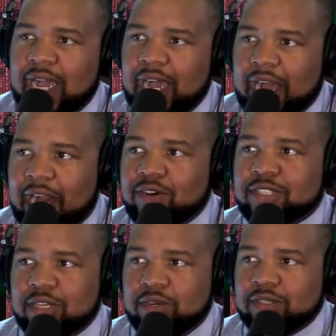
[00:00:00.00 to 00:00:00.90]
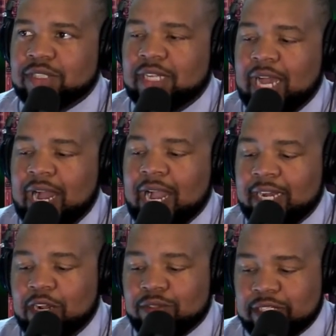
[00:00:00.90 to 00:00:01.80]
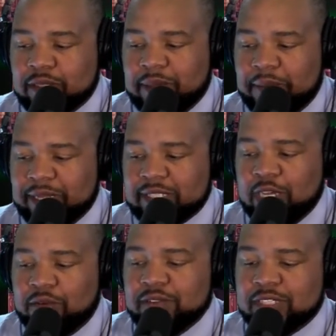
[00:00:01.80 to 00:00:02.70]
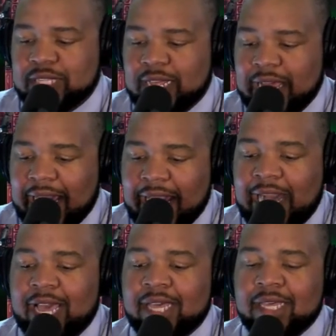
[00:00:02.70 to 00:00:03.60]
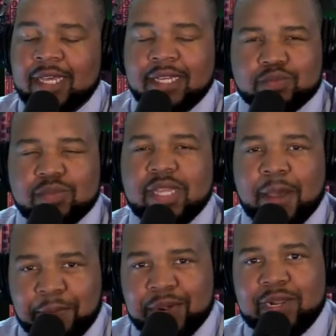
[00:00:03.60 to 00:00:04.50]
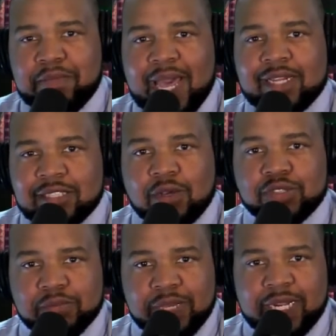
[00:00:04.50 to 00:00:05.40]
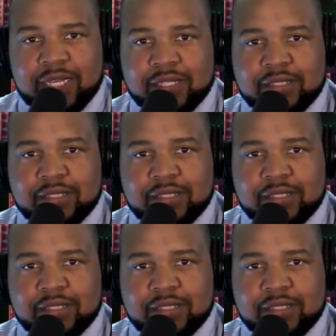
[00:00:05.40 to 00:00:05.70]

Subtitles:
also, I know this about myself is that I am pretty bad at social media.